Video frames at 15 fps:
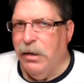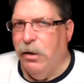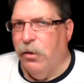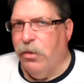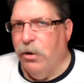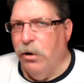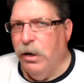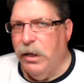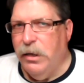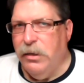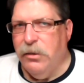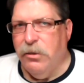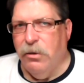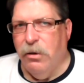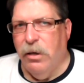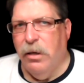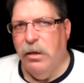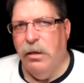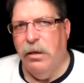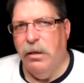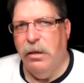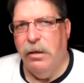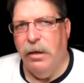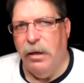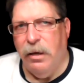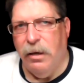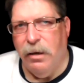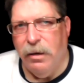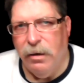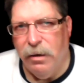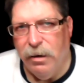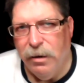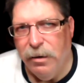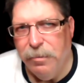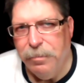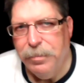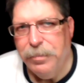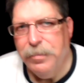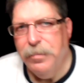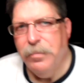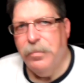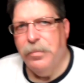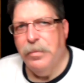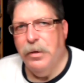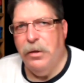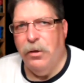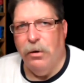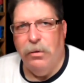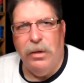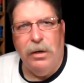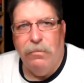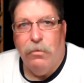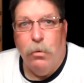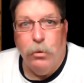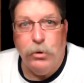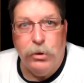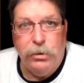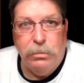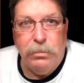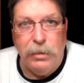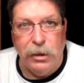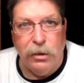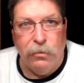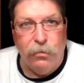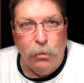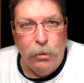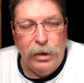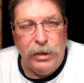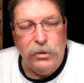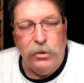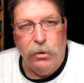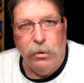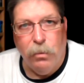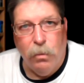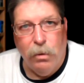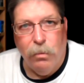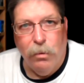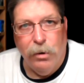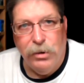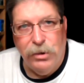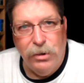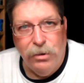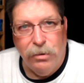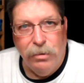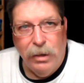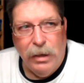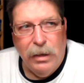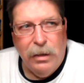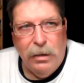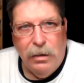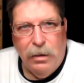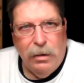back in the 30s, and then of course in the 40s during World War II,